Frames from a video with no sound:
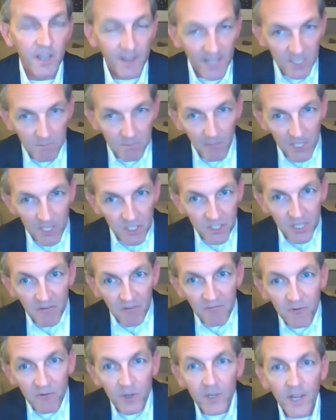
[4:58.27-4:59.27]
And that's much
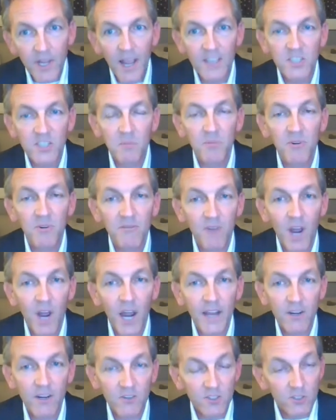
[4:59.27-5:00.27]
different as a
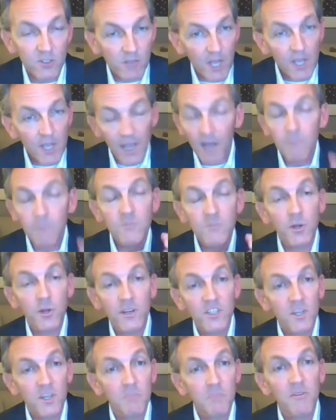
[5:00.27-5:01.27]
provider.
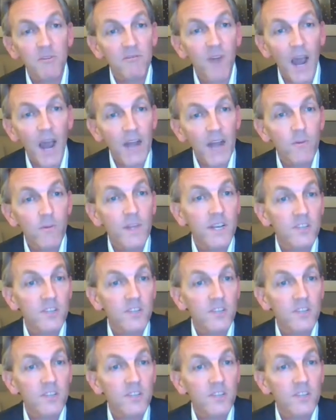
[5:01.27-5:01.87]
As a provider that